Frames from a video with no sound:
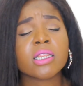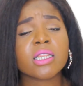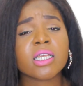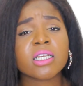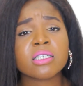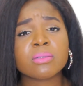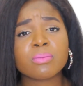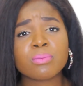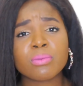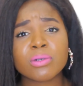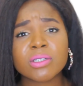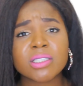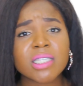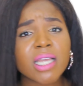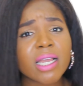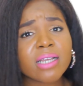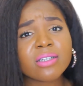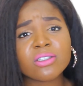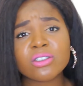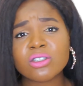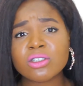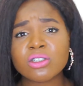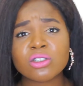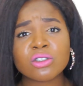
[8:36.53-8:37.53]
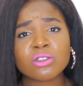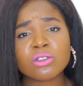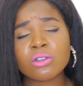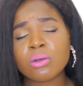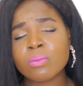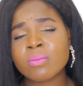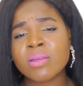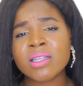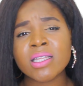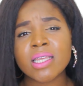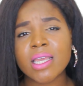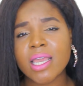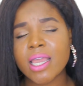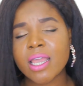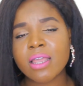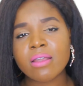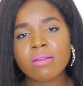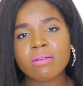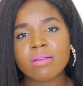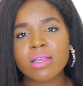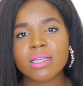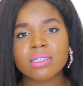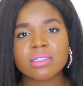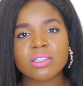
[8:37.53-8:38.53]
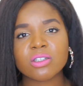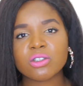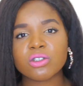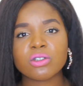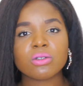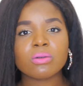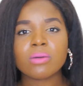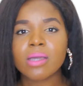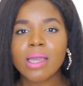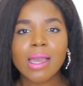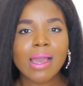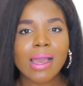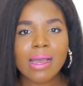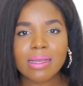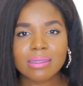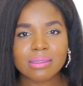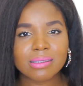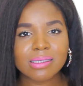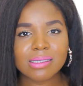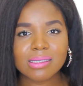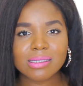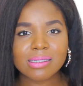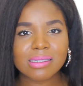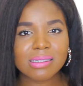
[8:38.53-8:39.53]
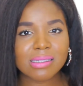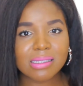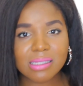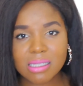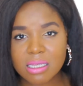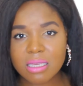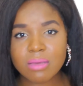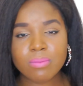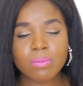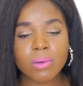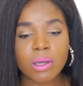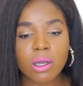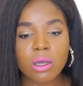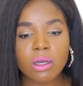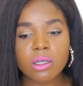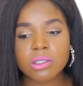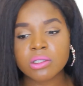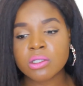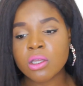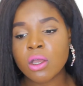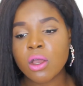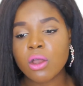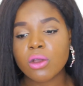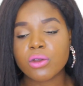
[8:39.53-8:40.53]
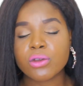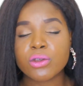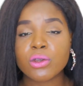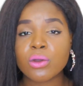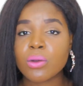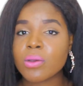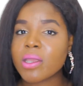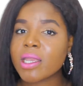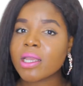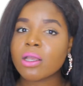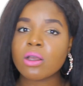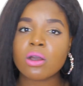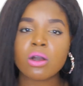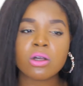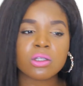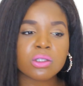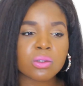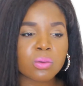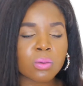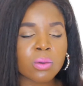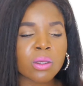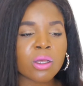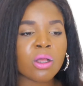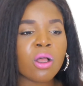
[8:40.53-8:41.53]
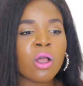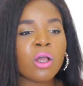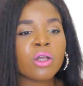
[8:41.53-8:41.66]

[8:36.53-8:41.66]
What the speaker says: There's protection in so many areas that you can't see because you're in God's will.